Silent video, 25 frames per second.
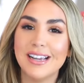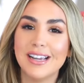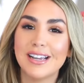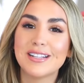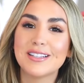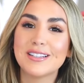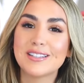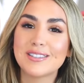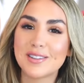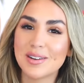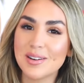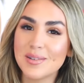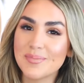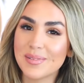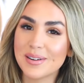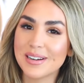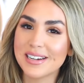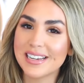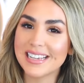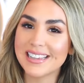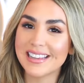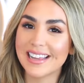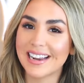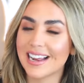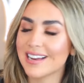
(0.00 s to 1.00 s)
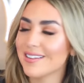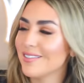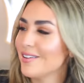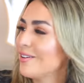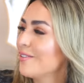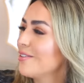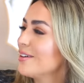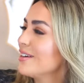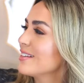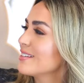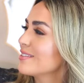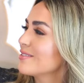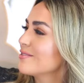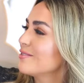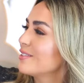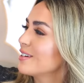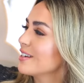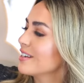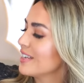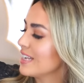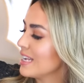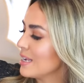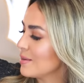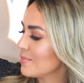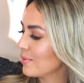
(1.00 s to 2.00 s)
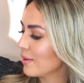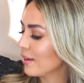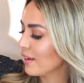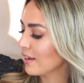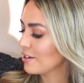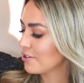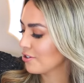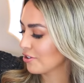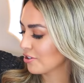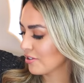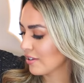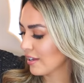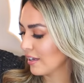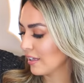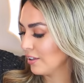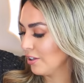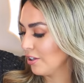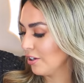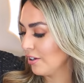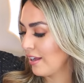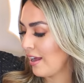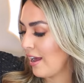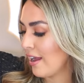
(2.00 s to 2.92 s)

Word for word: It's so pretty that I always wanna keep it and just like look